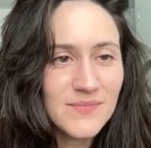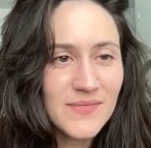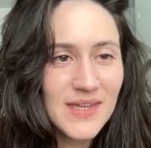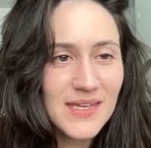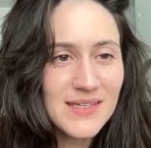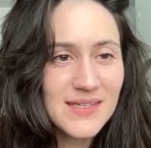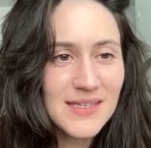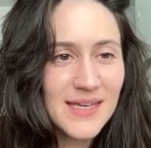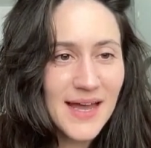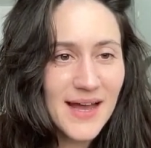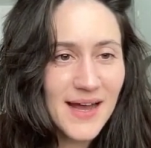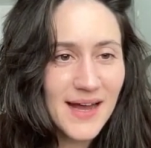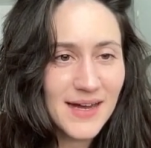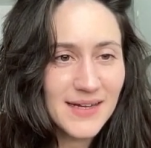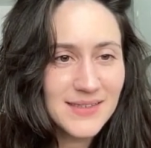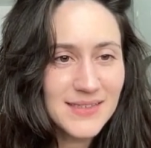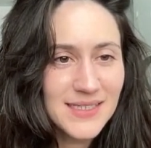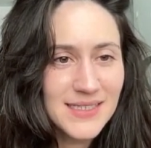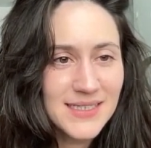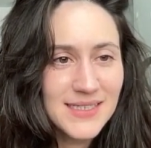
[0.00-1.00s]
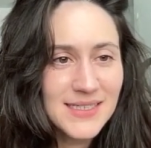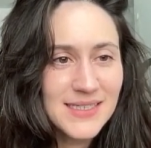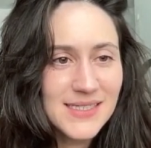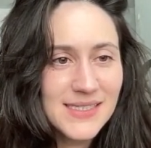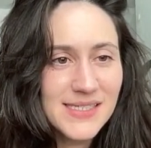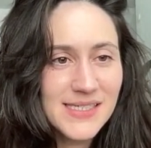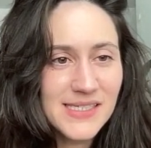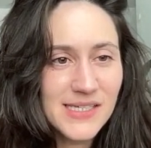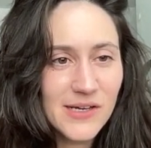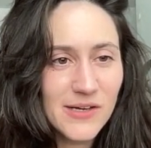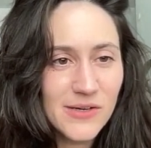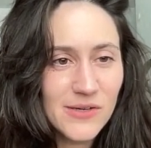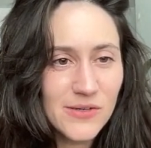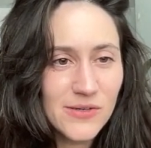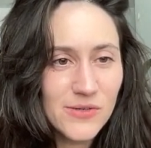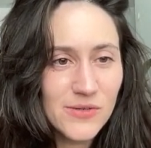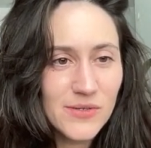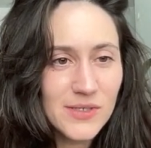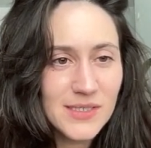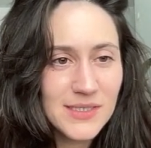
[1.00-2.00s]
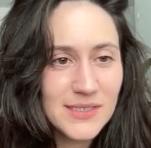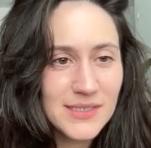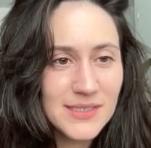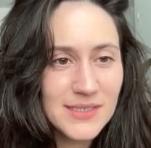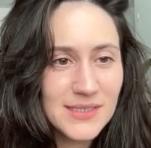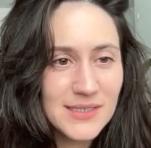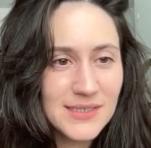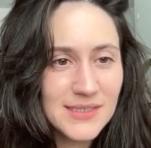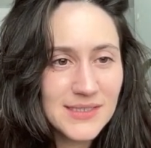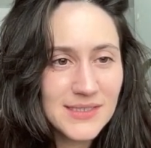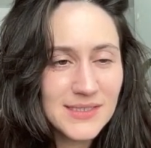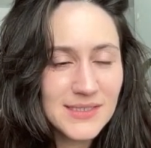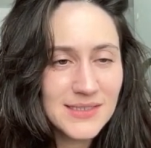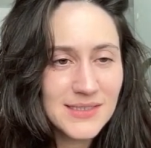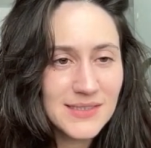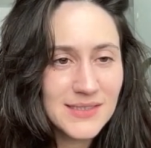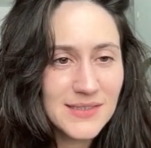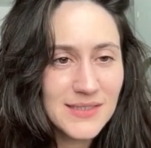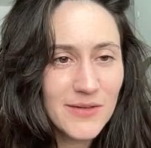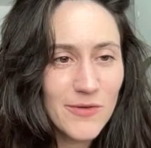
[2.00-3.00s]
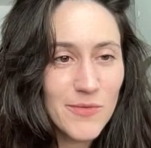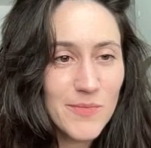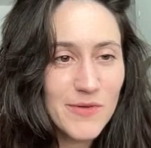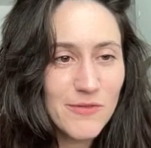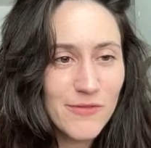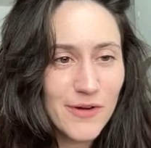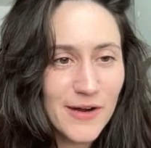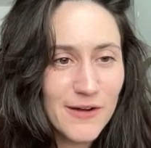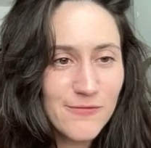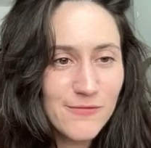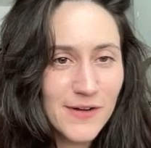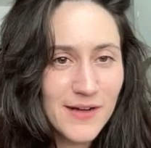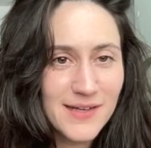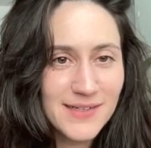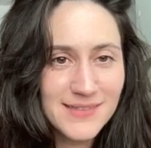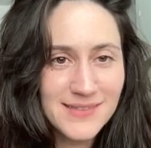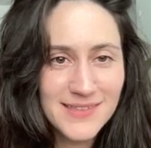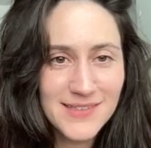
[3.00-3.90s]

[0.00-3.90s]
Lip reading: Yeah. So it would be very fun.